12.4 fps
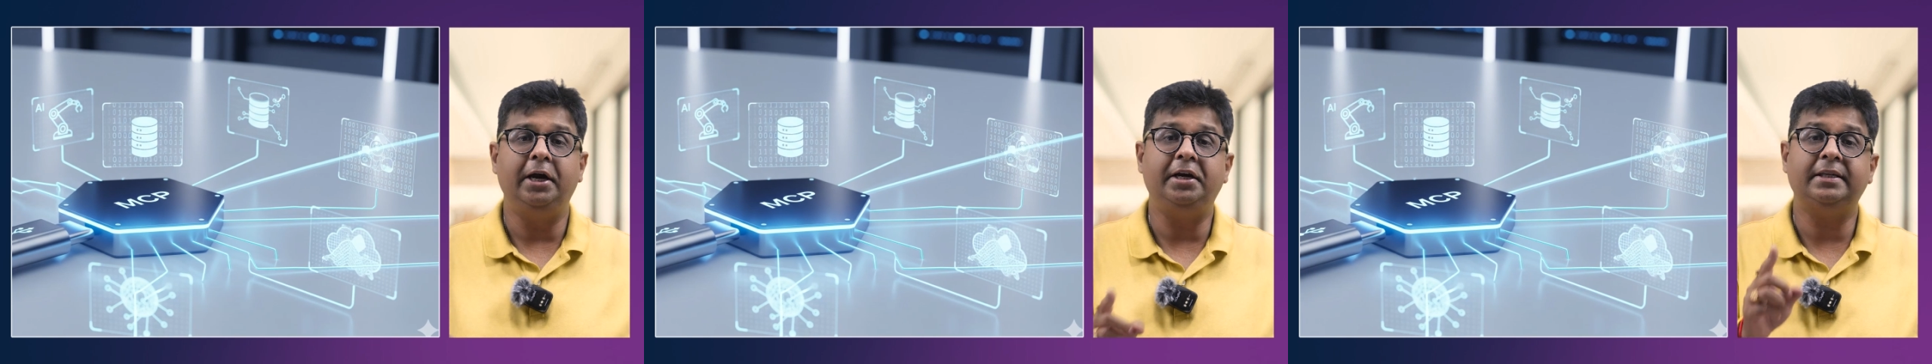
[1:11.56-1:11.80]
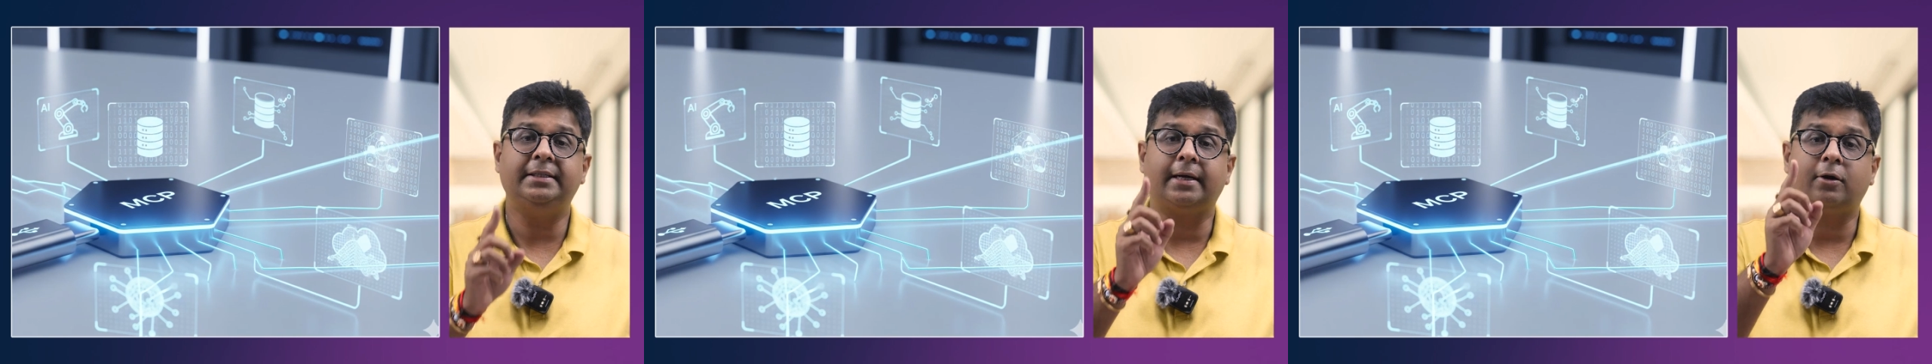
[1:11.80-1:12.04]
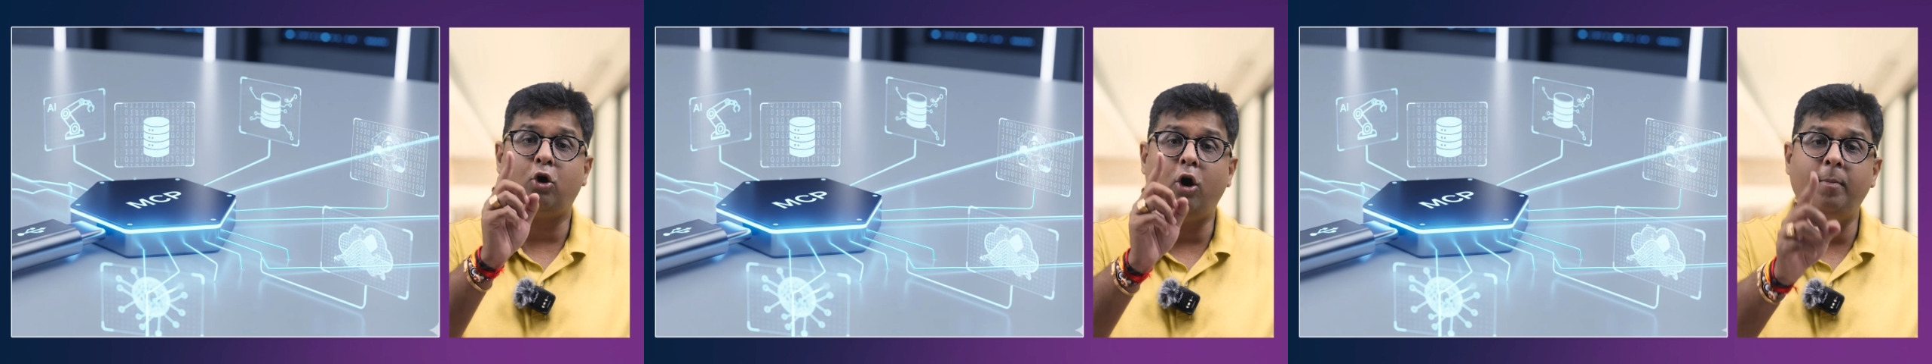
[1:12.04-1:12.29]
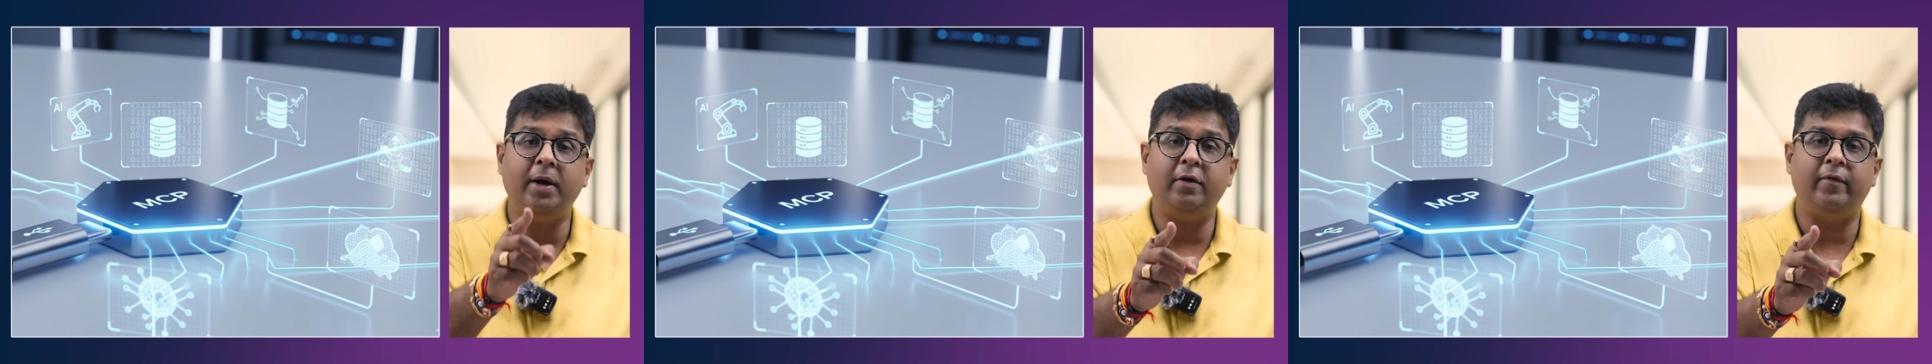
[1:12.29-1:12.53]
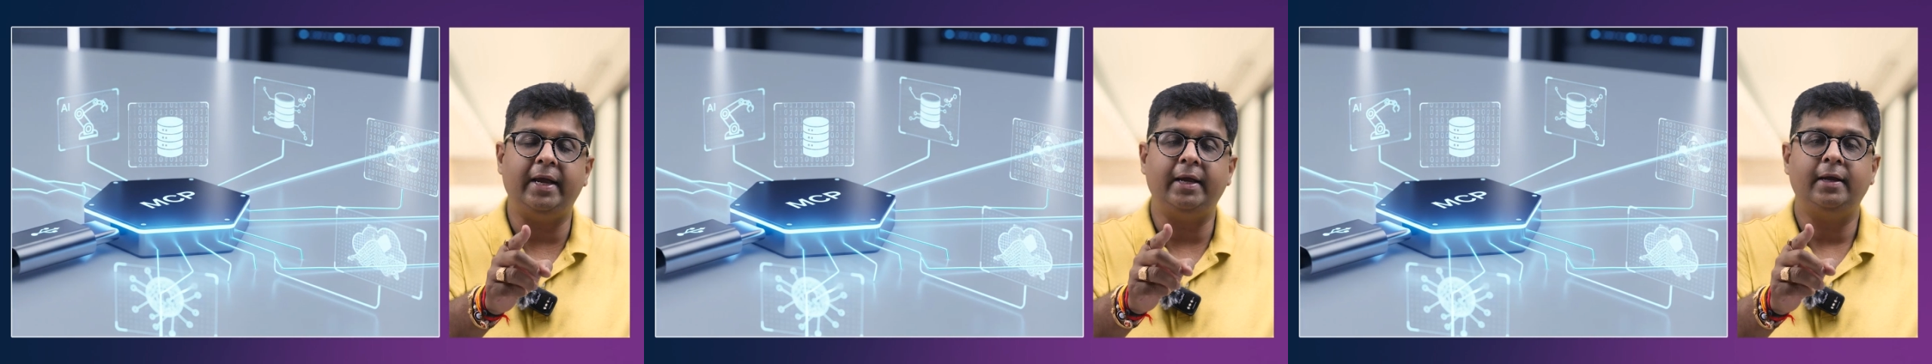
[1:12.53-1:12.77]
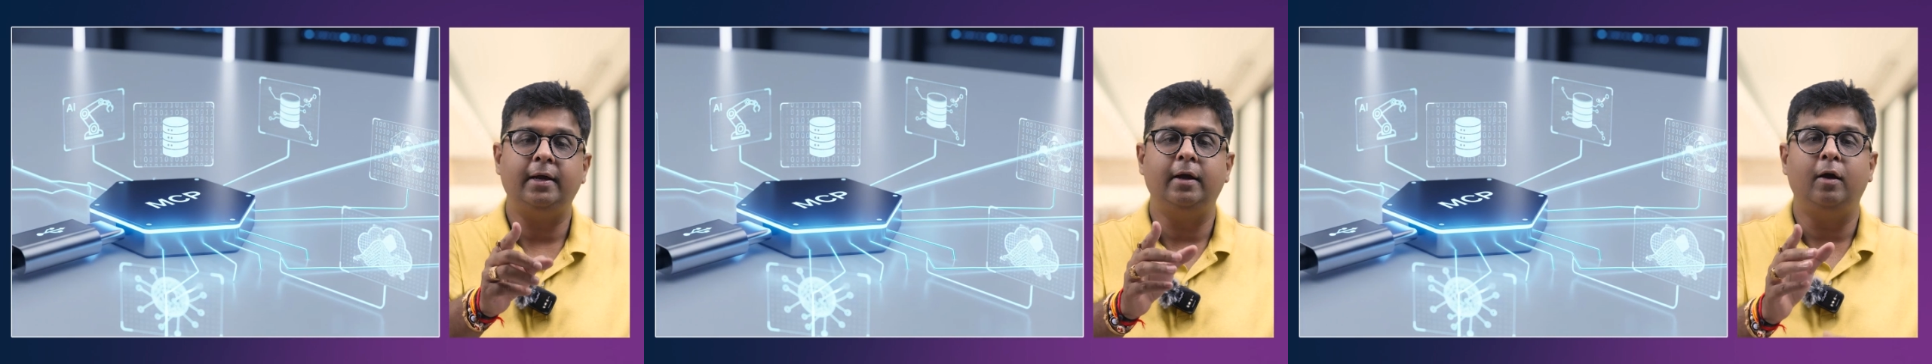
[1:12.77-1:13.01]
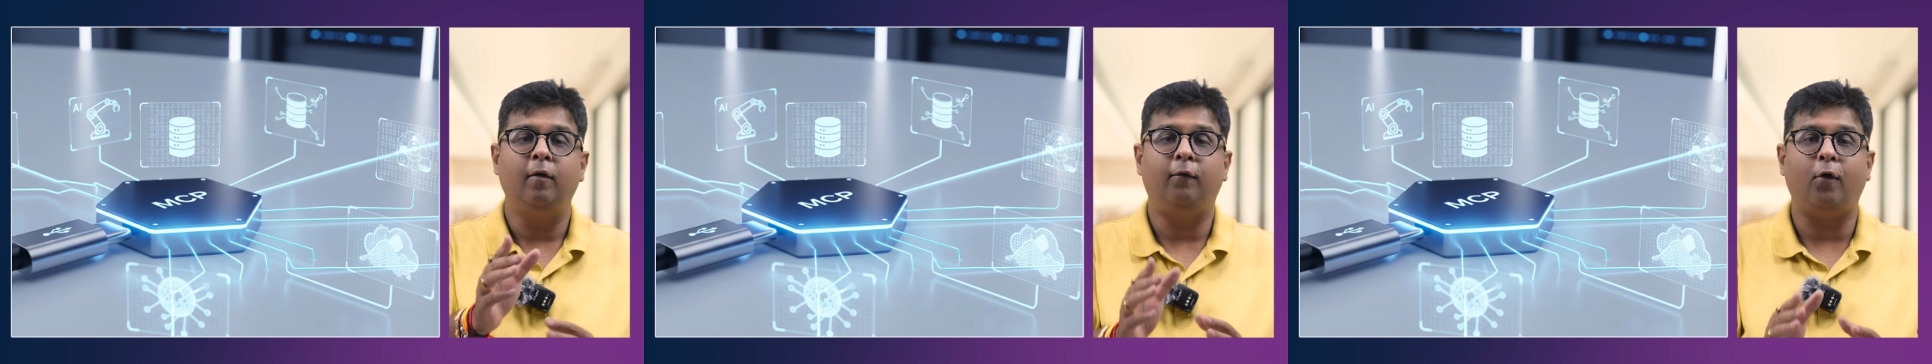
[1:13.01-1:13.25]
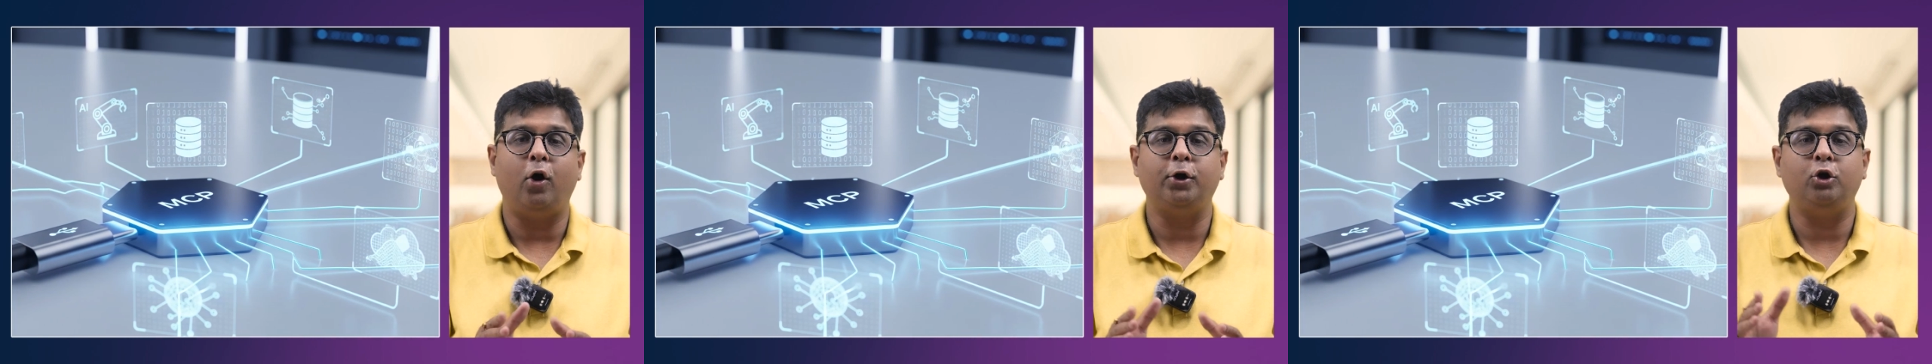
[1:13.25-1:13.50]
It is a common way
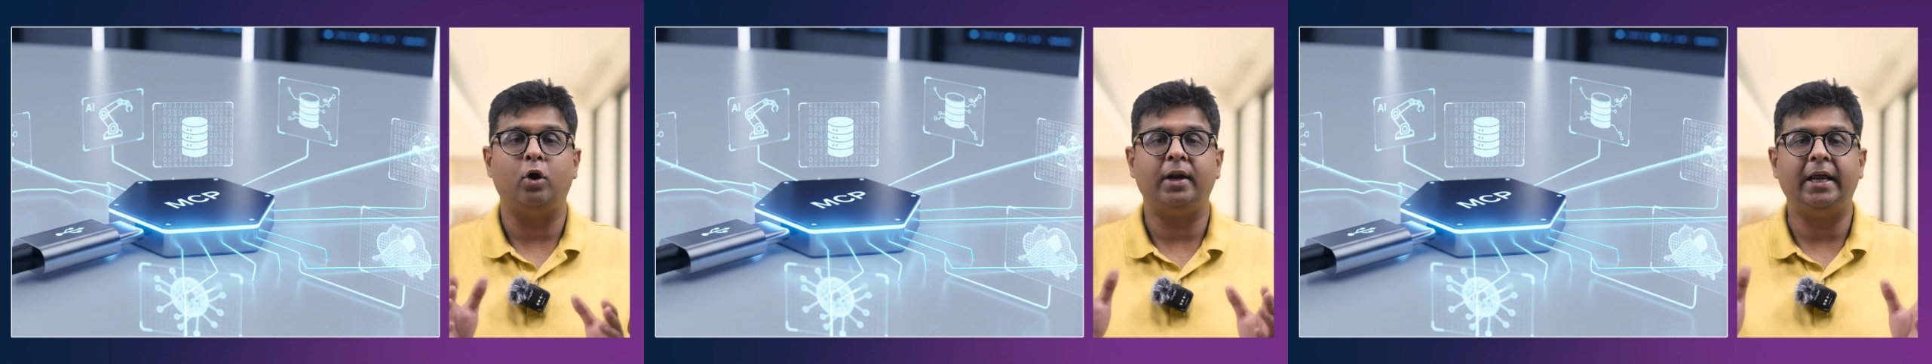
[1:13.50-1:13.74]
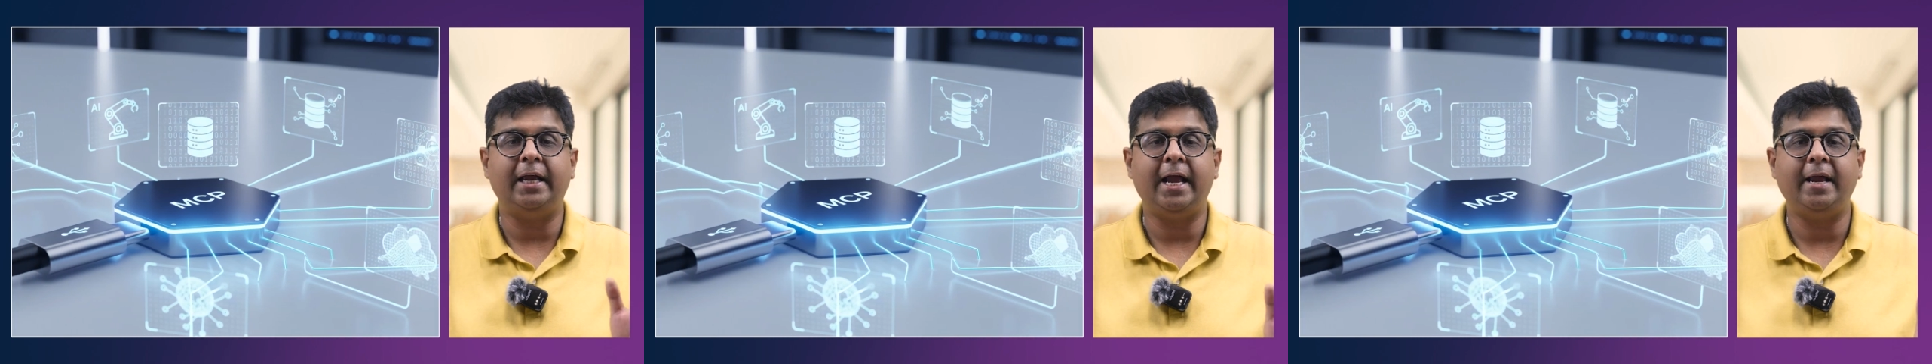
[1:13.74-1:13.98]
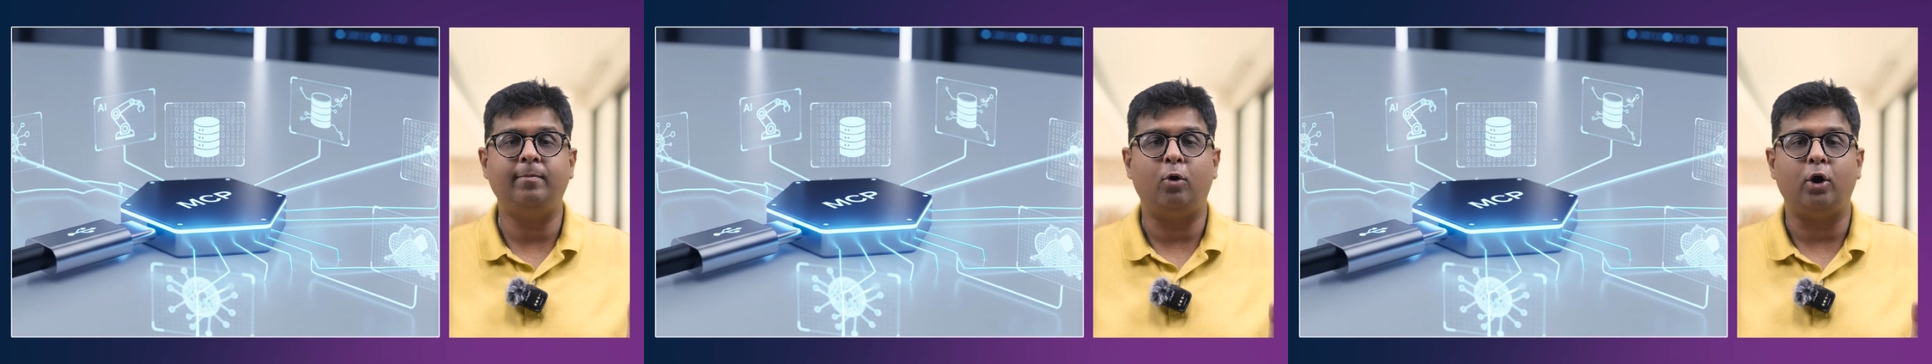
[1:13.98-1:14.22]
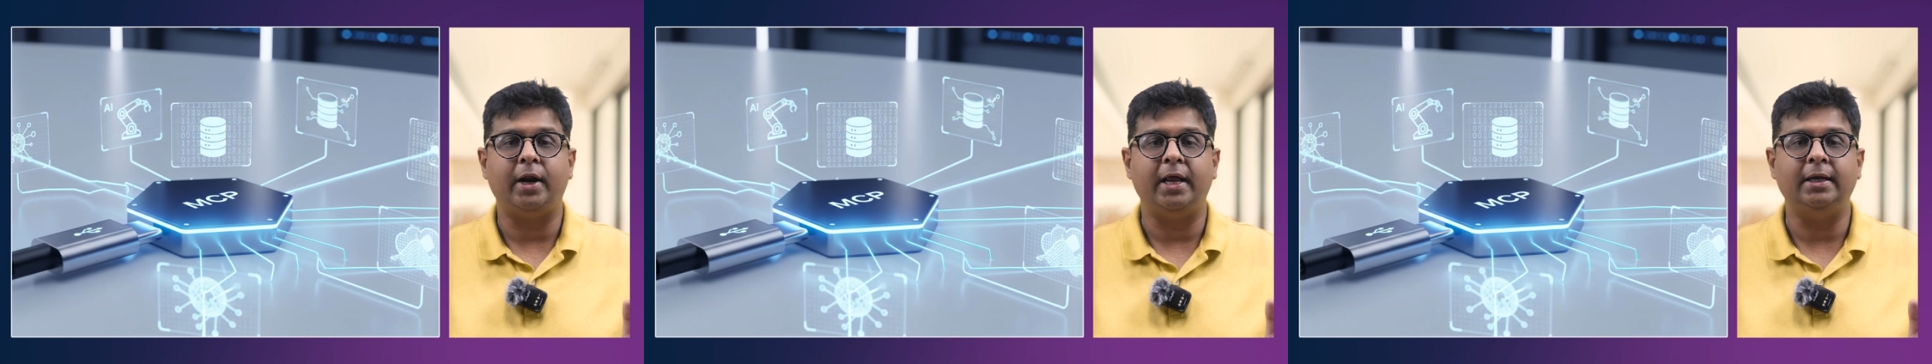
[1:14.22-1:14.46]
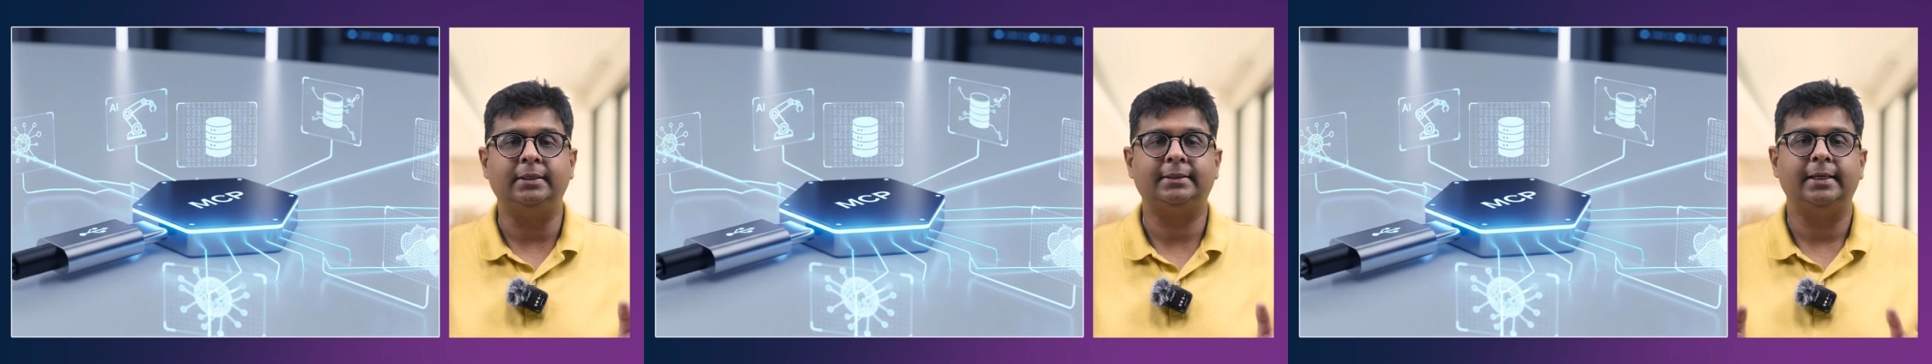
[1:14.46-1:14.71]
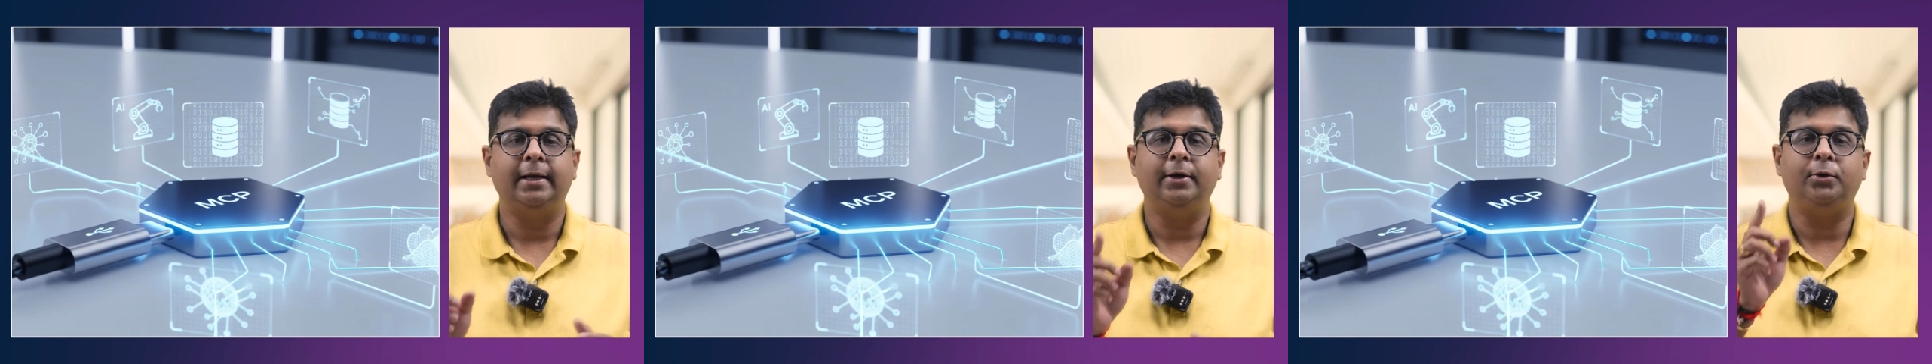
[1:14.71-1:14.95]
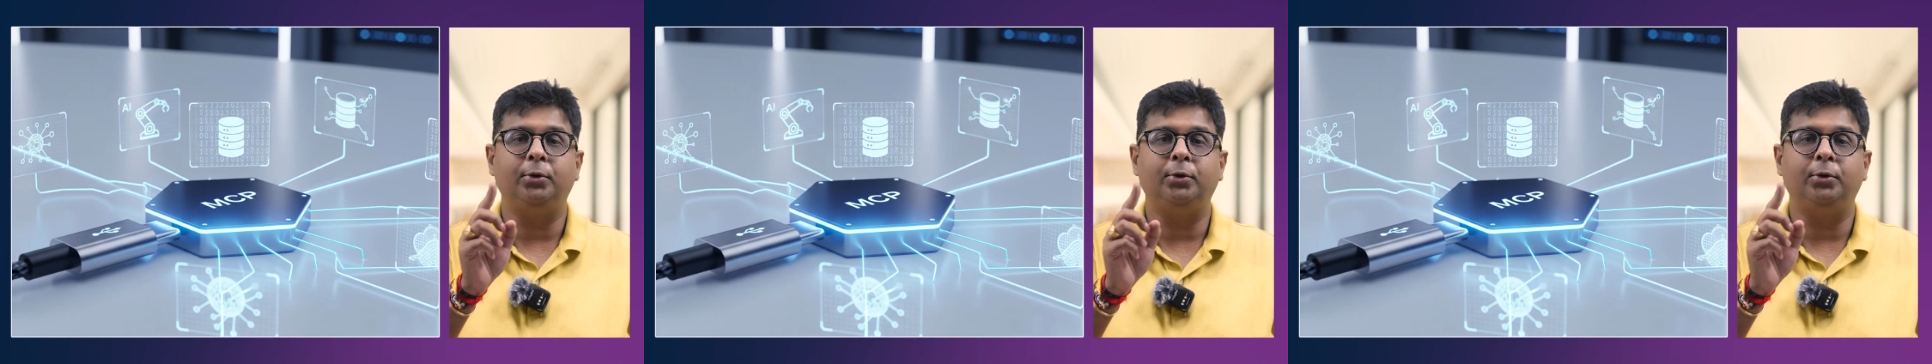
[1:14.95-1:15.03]
for your AI models